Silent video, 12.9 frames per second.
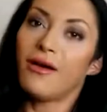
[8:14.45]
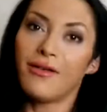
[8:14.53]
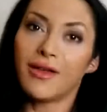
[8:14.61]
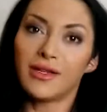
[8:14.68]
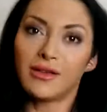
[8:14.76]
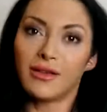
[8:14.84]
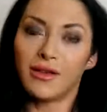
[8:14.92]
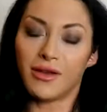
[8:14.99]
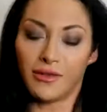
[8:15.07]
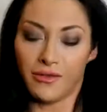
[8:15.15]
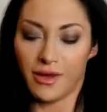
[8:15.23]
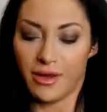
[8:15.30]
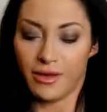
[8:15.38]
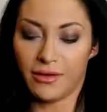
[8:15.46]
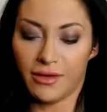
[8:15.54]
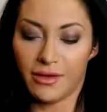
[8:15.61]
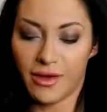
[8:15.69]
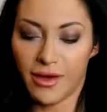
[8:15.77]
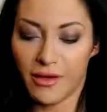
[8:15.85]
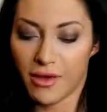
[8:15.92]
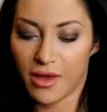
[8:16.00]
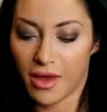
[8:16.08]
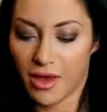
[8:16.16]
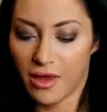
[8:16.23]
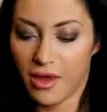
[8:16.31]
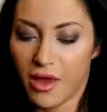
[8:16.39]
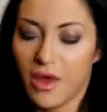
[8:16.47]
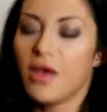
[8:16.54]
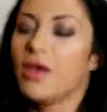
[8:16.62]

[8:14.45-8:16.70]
Oh, that's a good one. Okay,